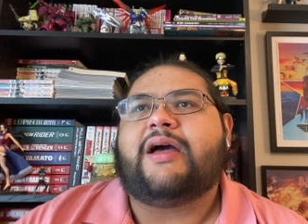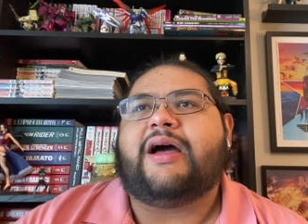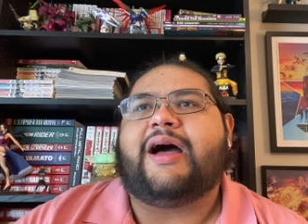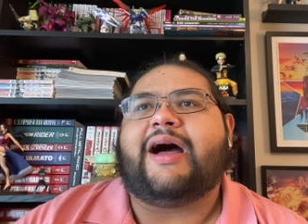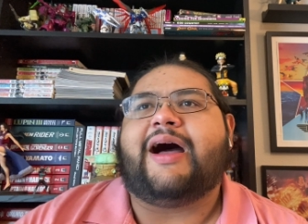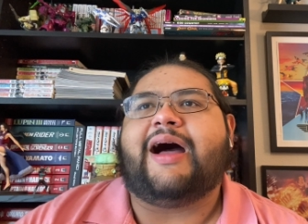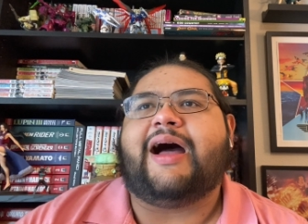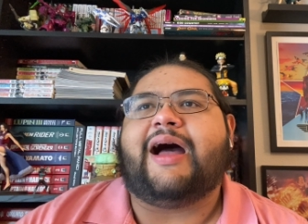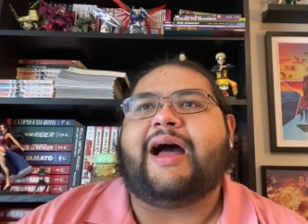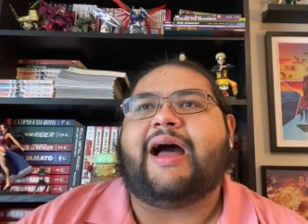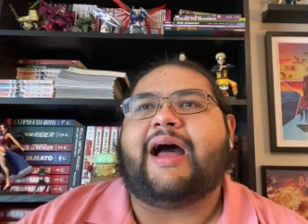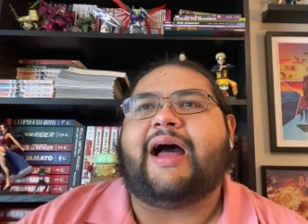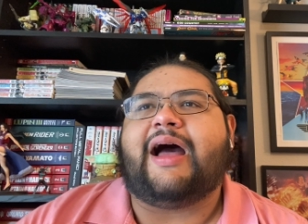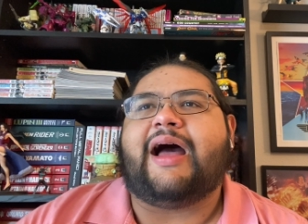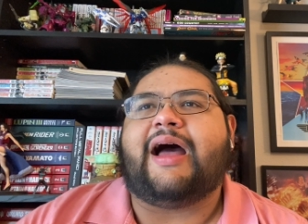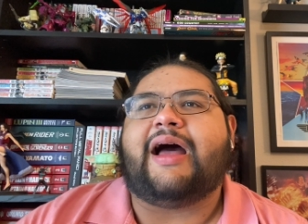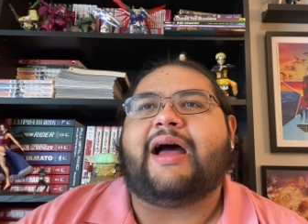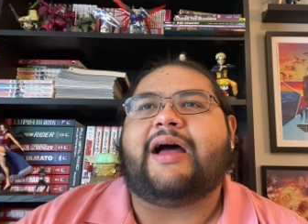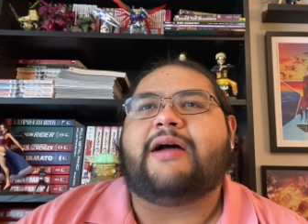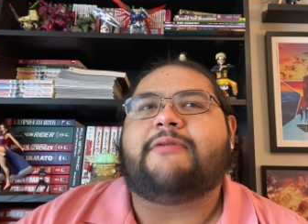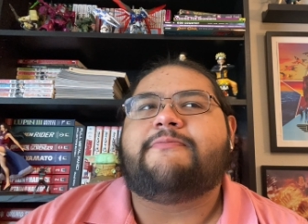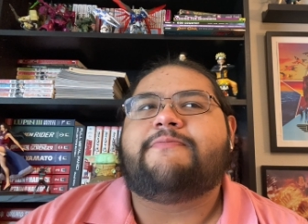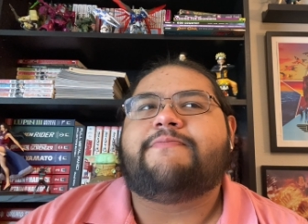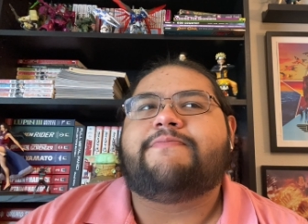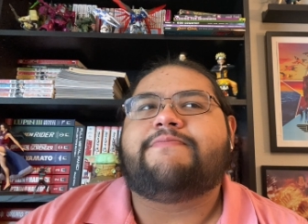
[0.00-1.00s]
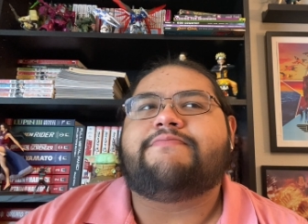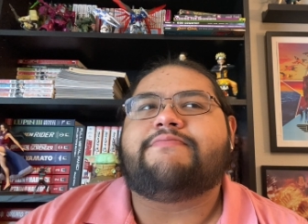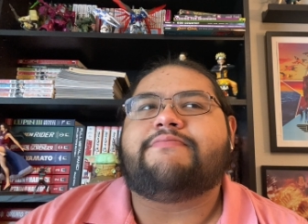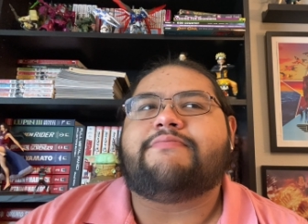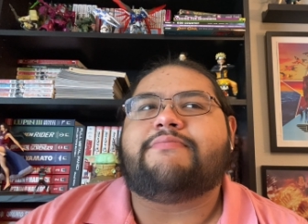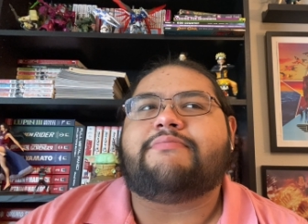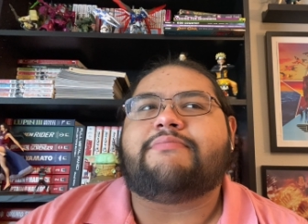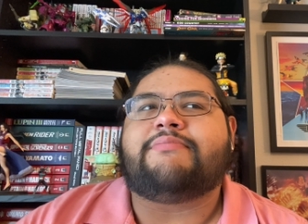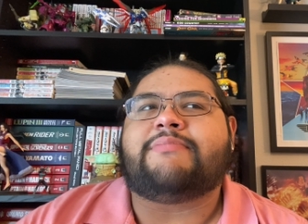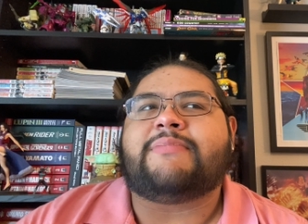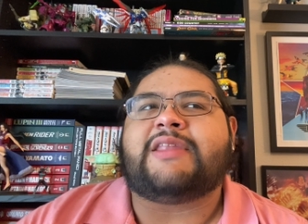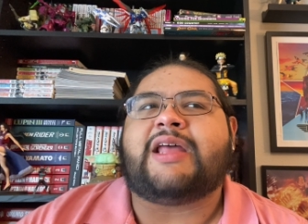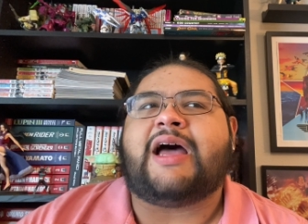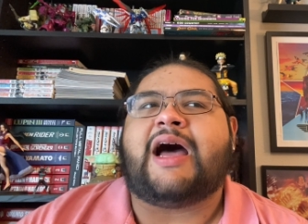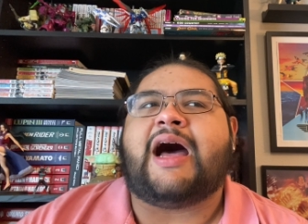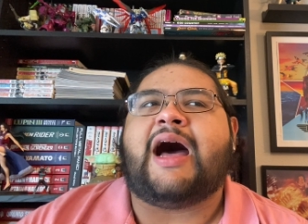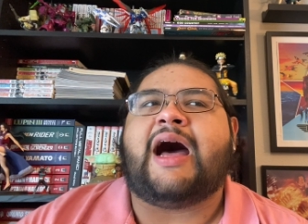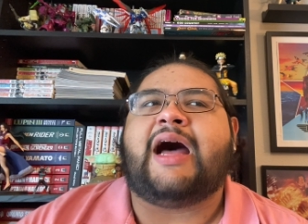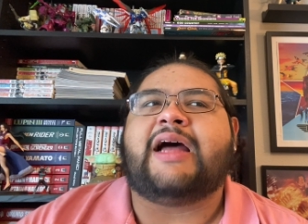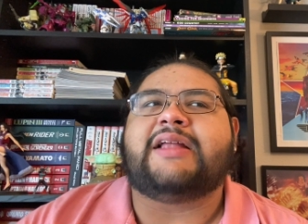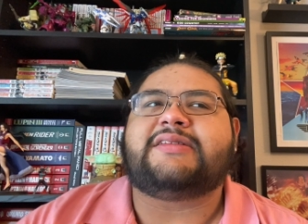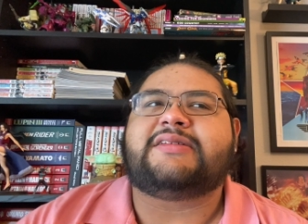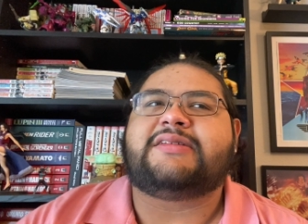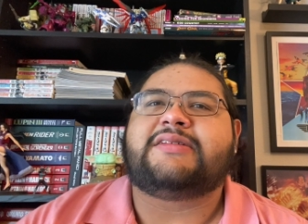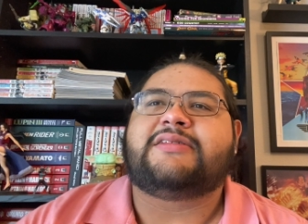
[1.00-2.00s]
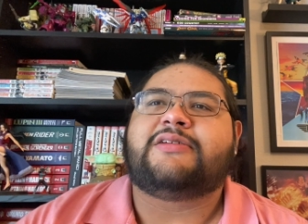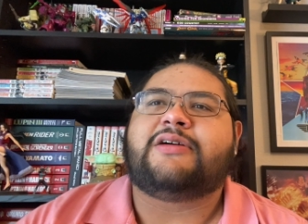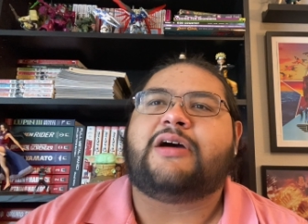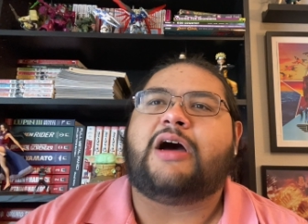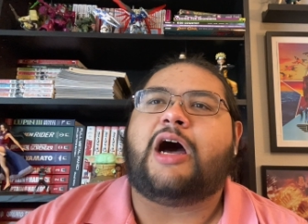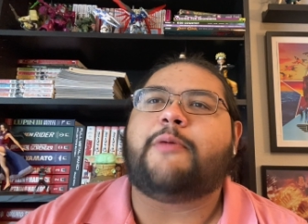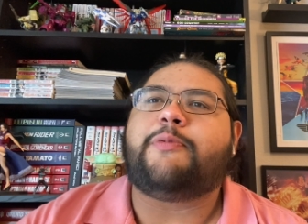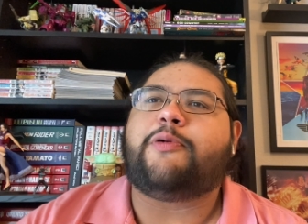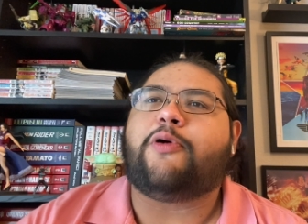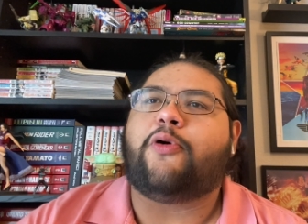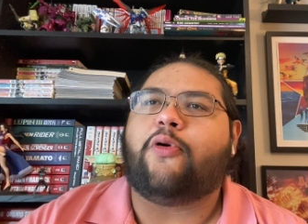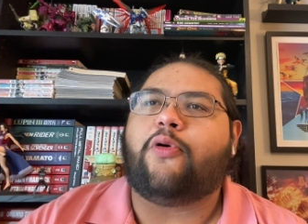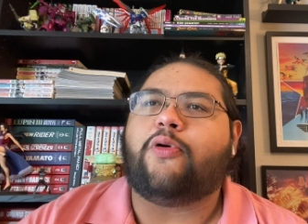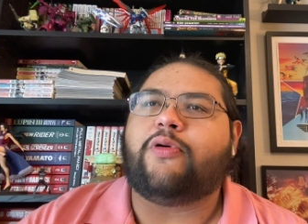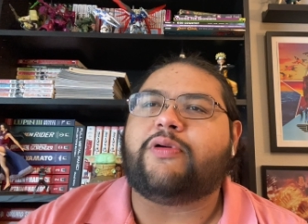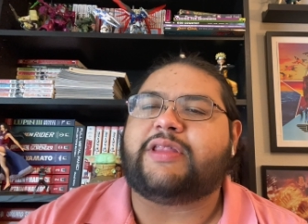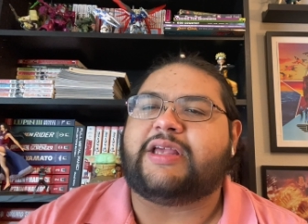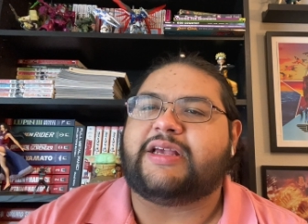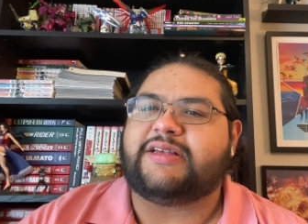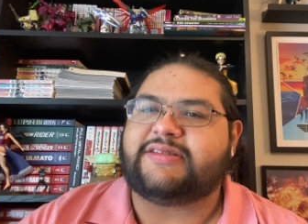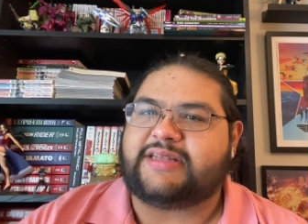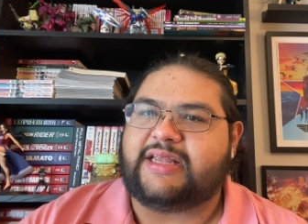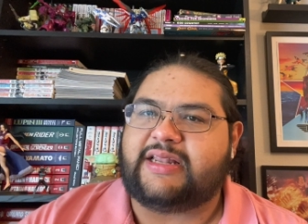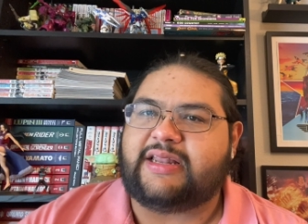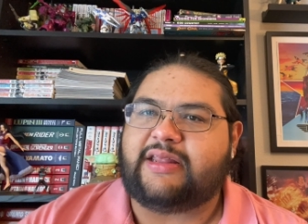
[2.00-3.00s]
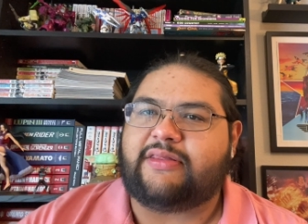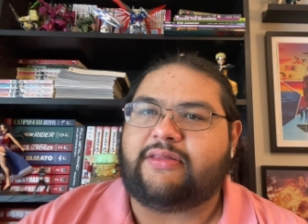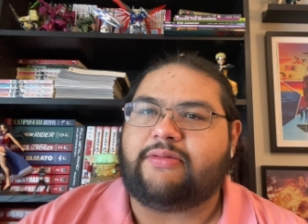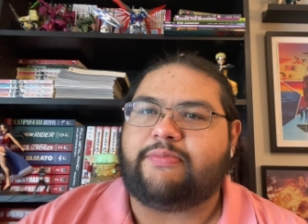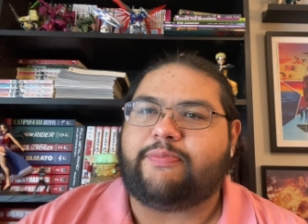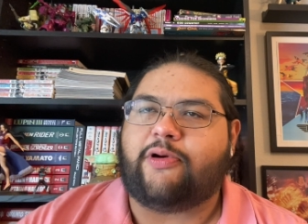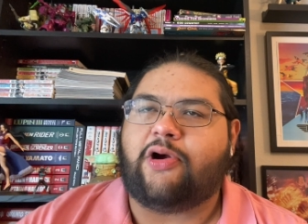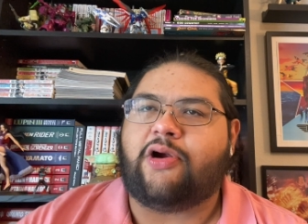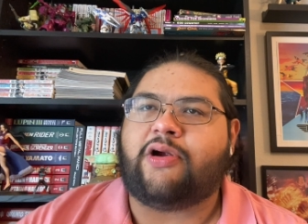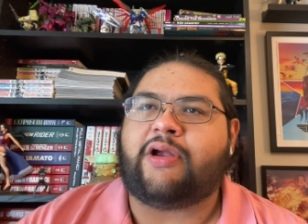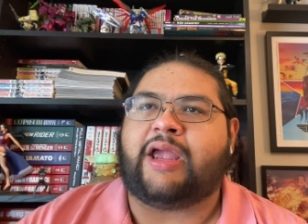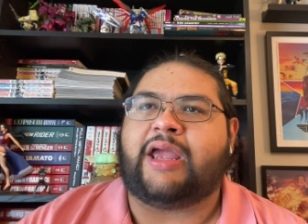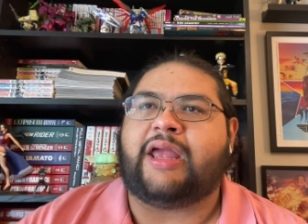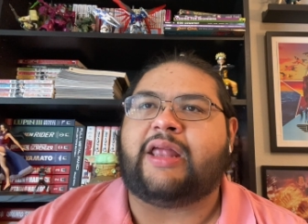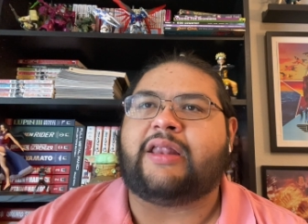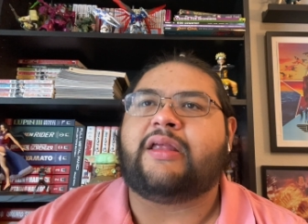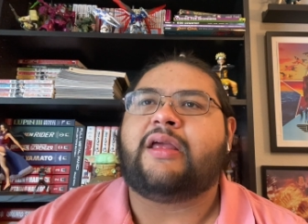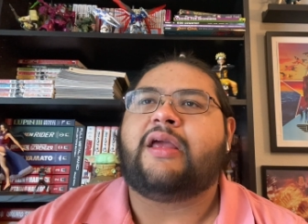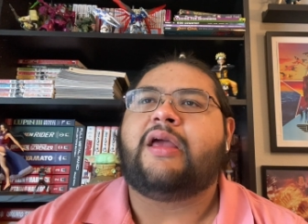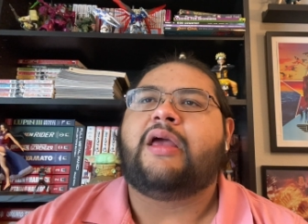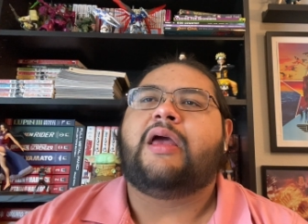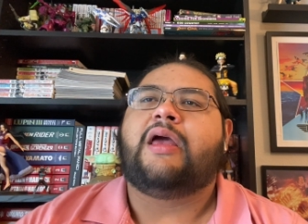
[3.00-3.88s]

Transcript: uh, not uphold his end of the bargain.